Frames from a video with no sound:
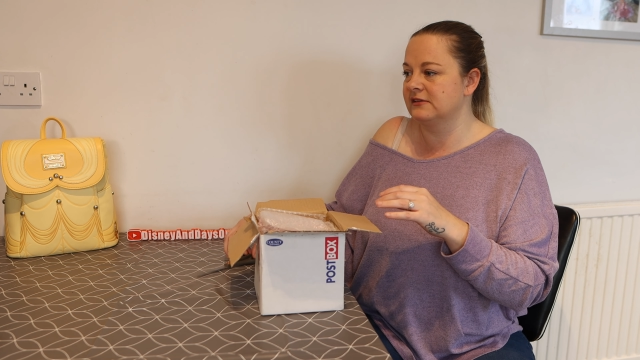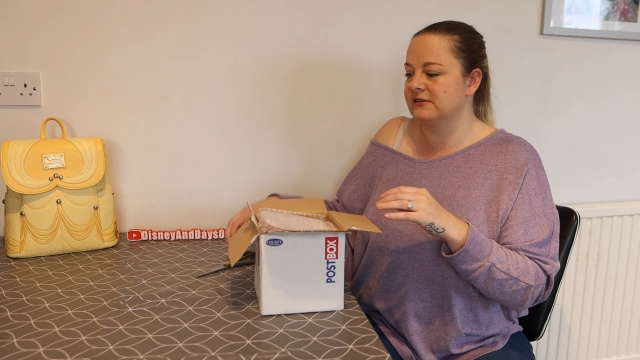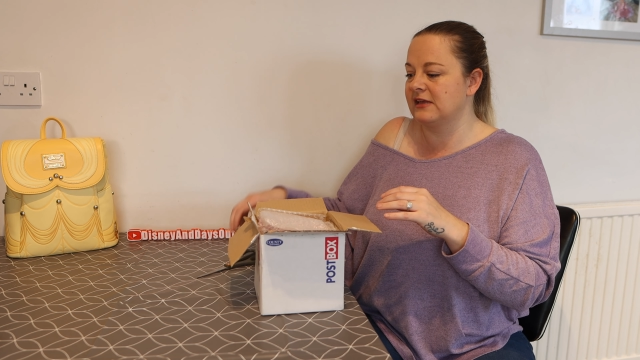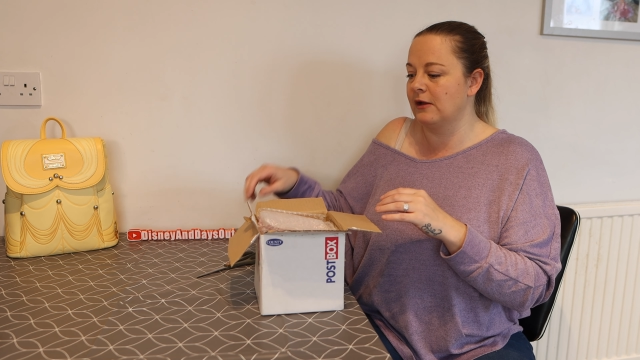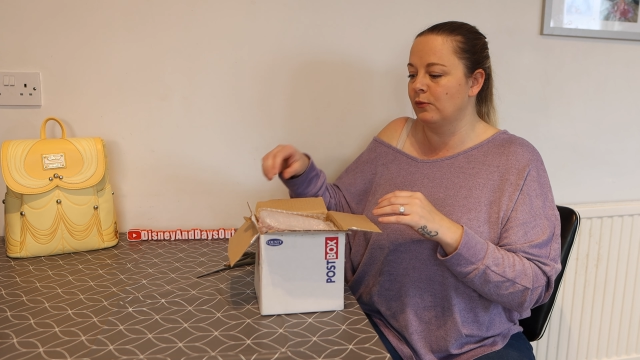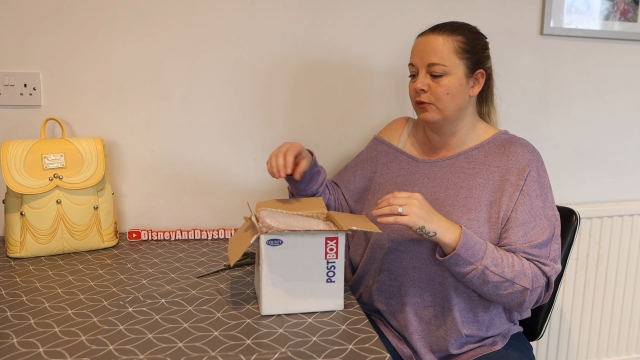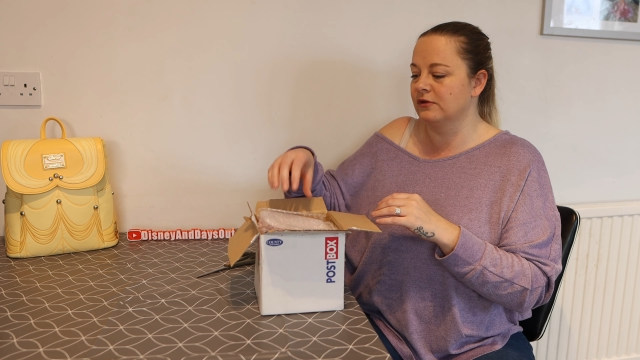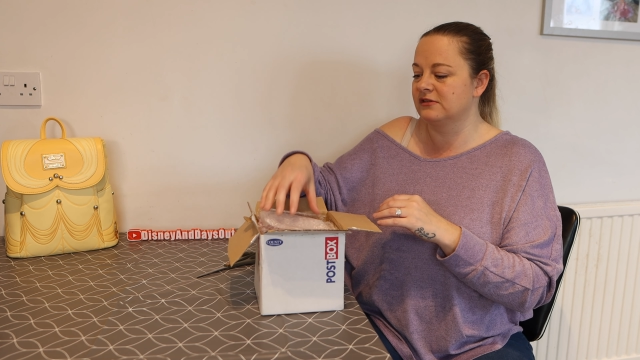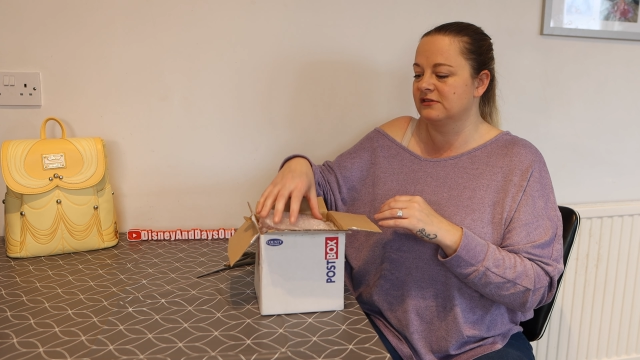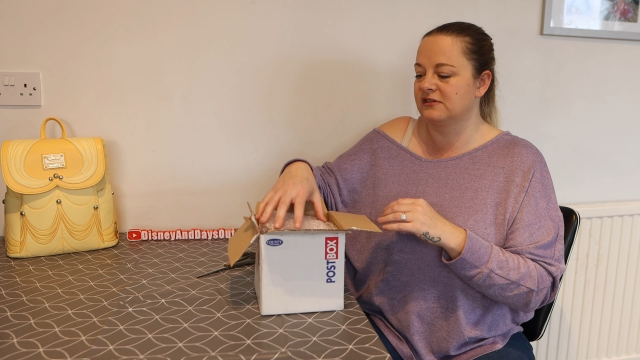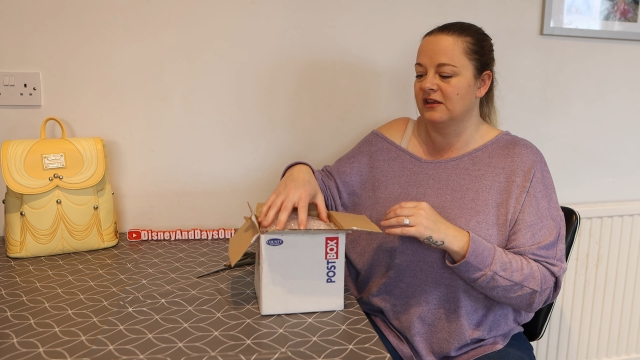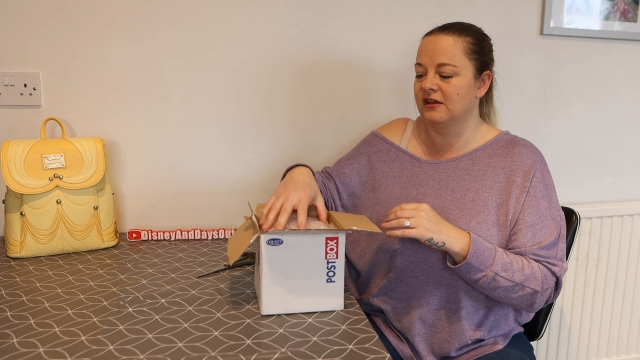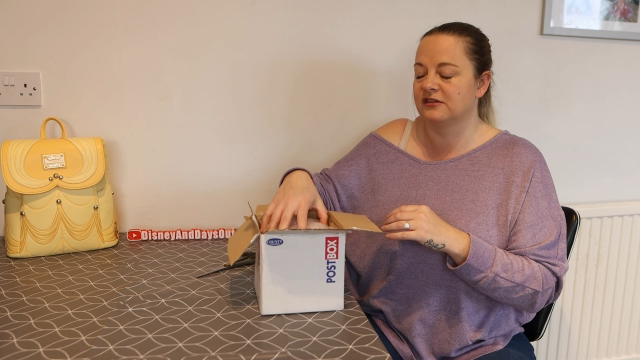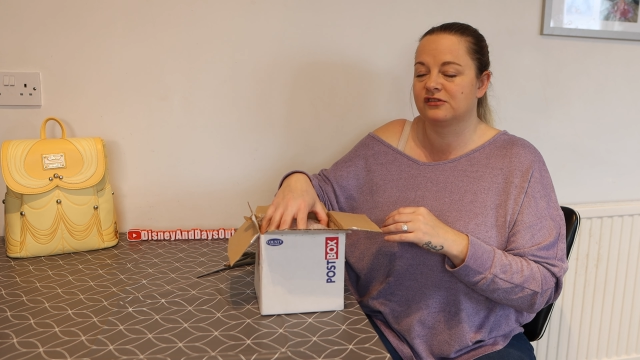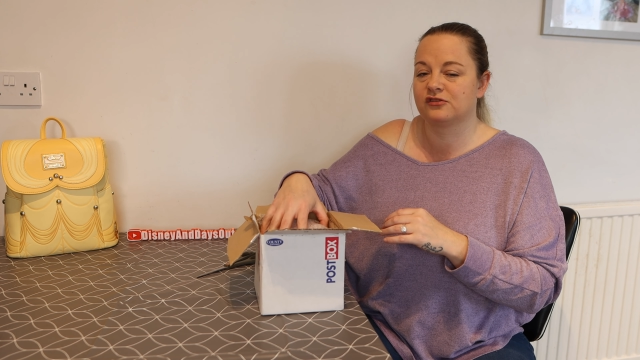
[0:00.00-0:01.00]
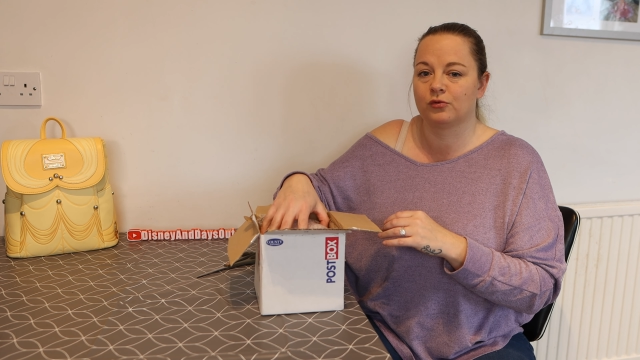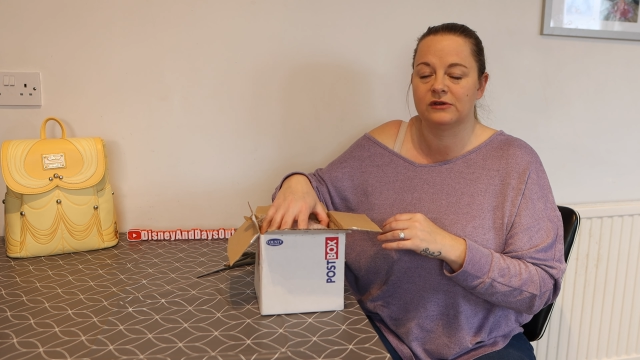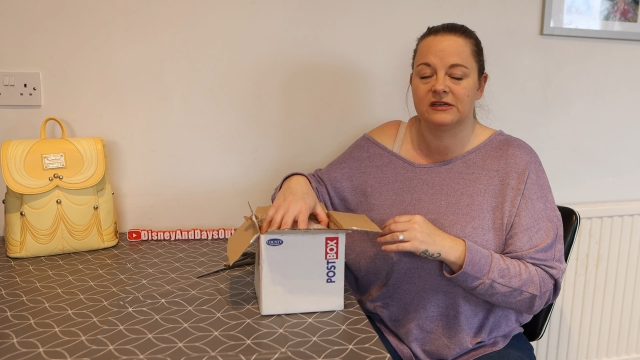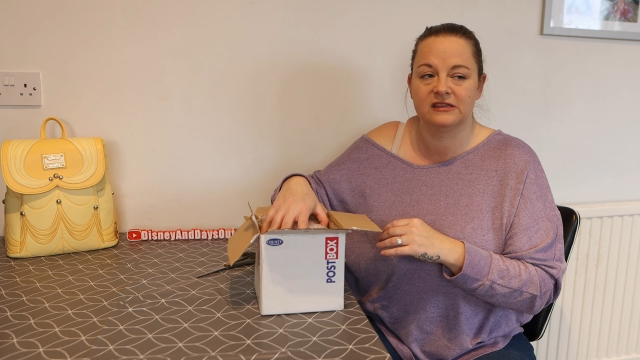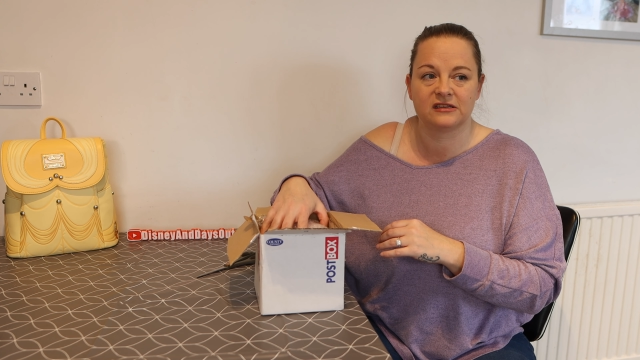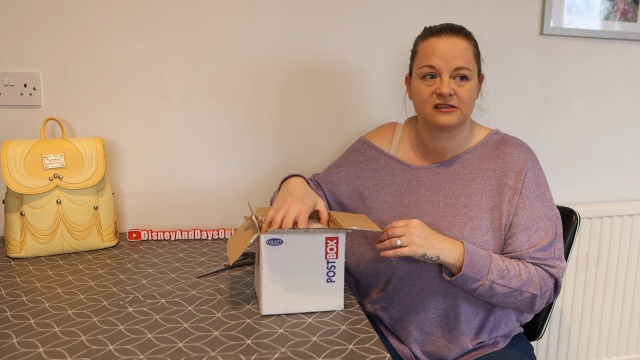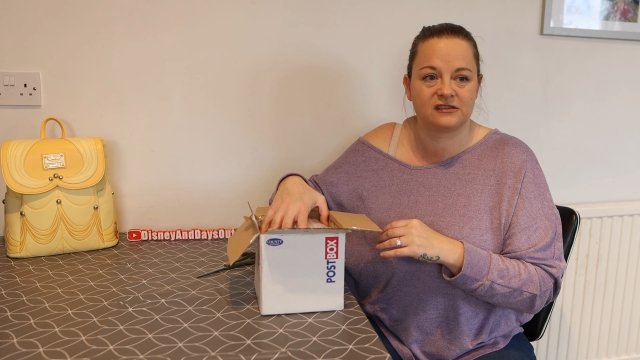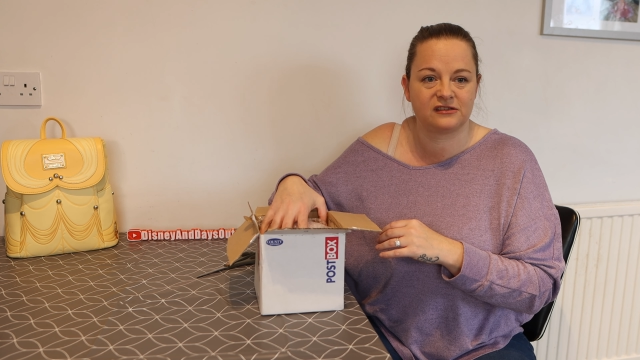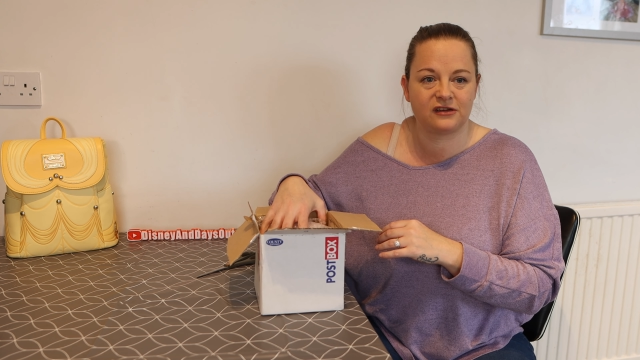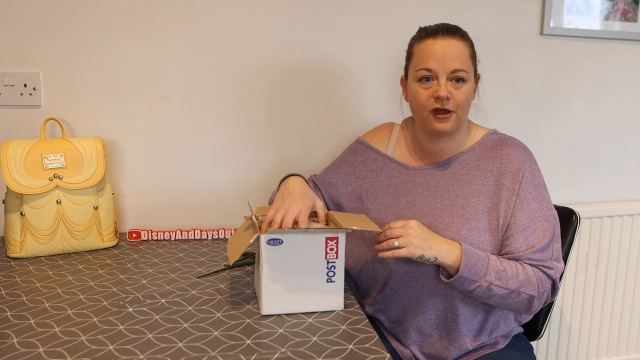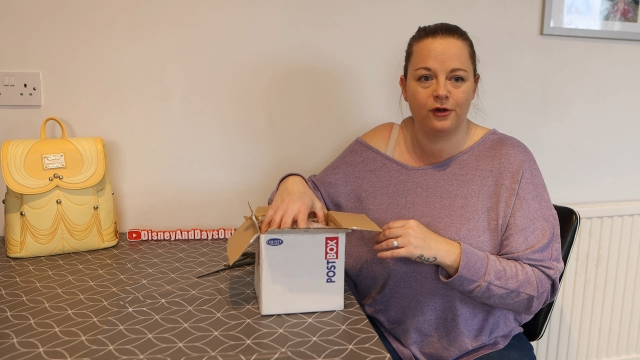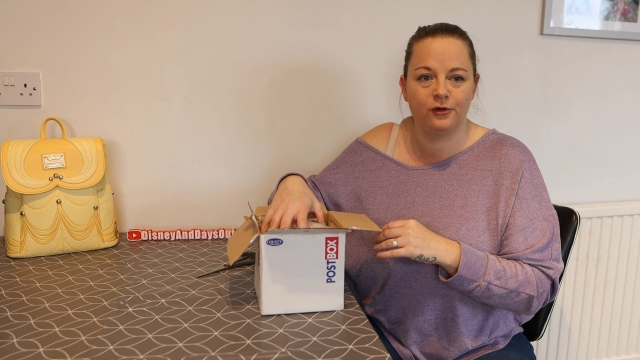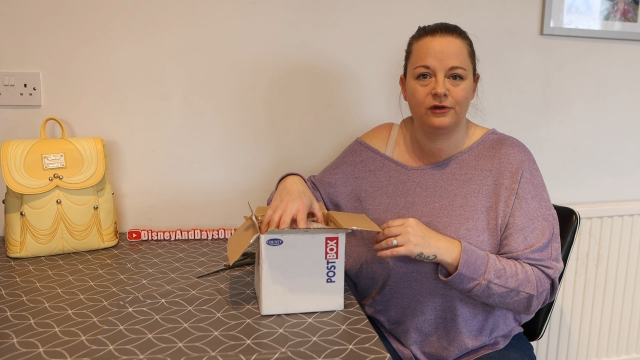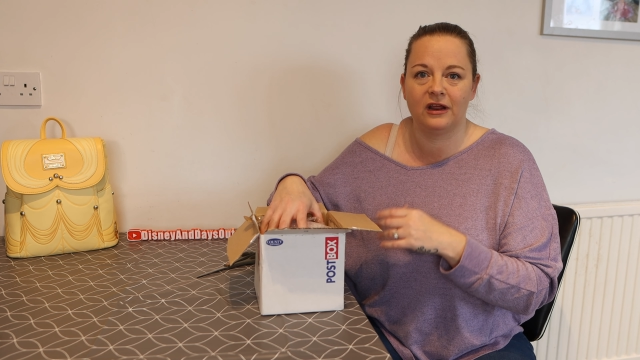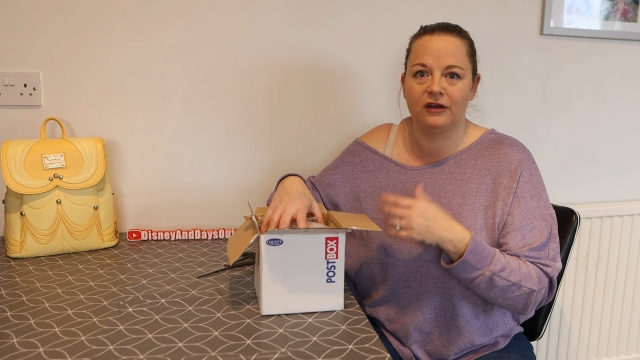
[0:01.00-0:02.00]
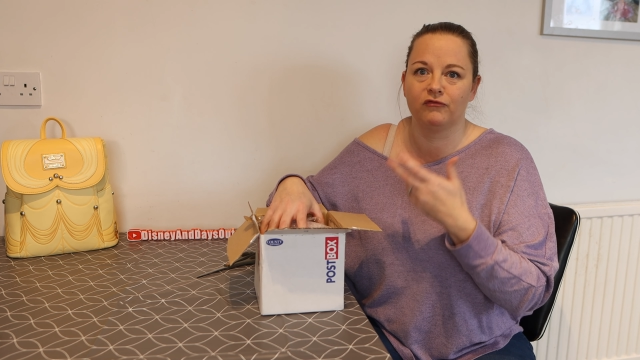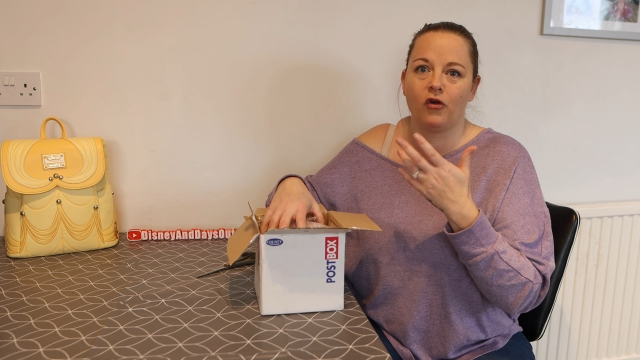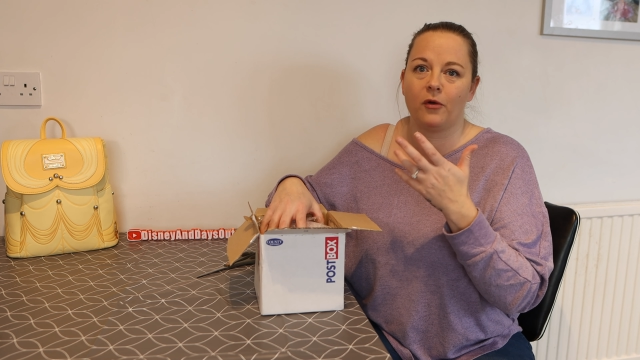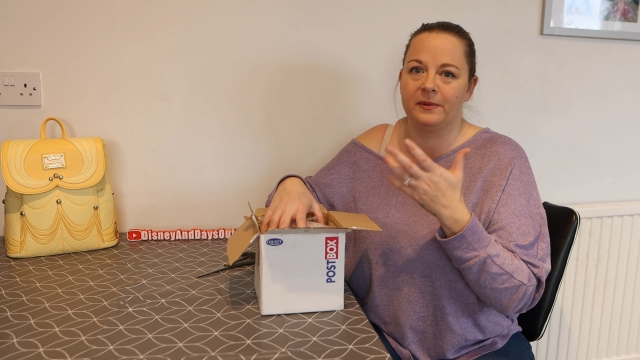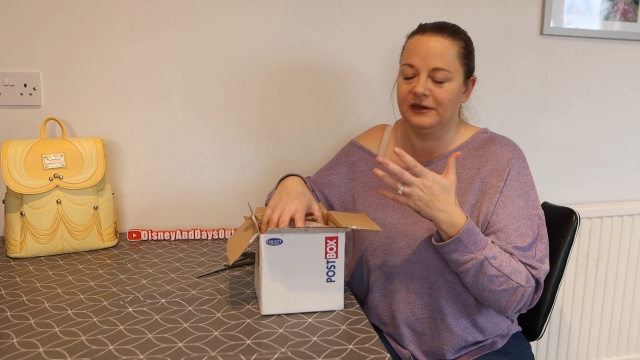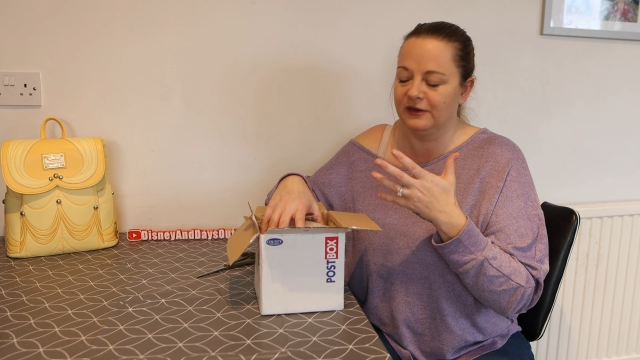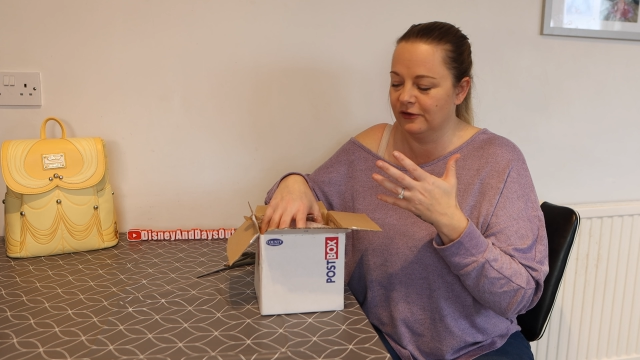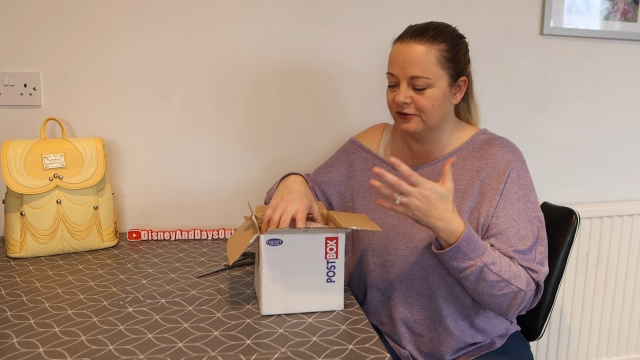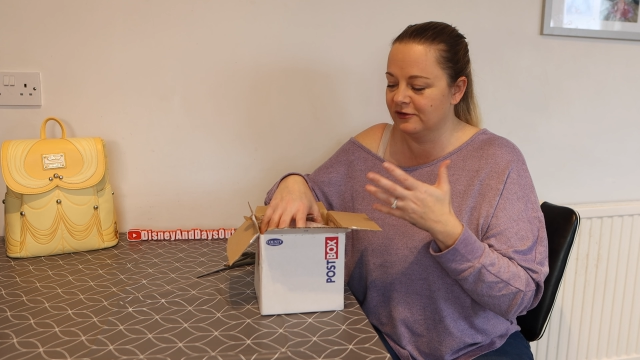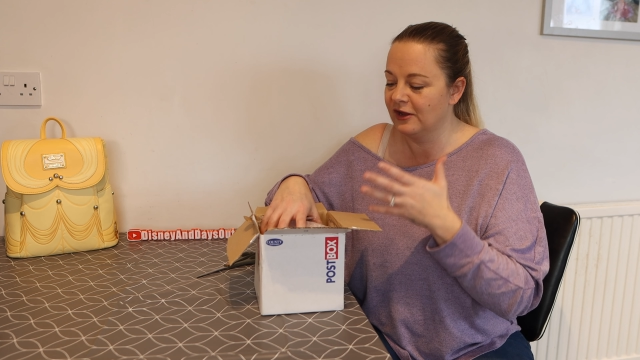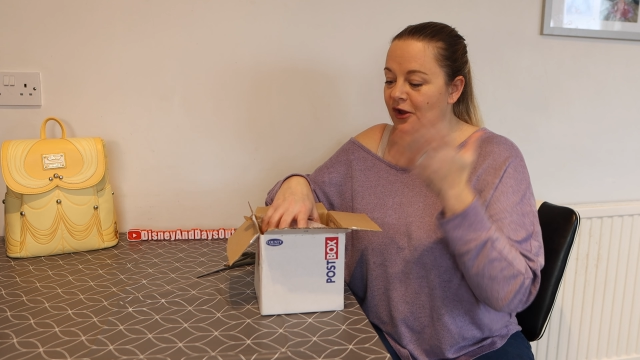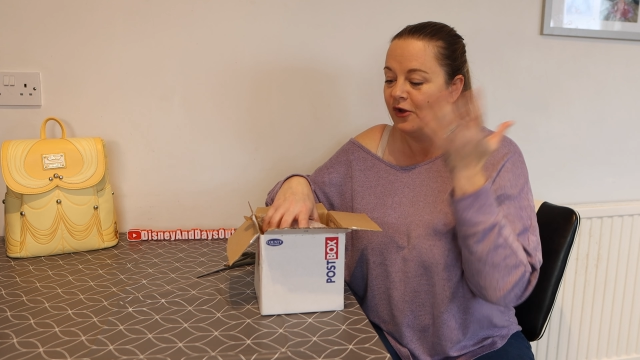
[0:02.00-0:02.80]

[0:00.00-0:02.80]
set was the Sword in the Stone and Robin Hood,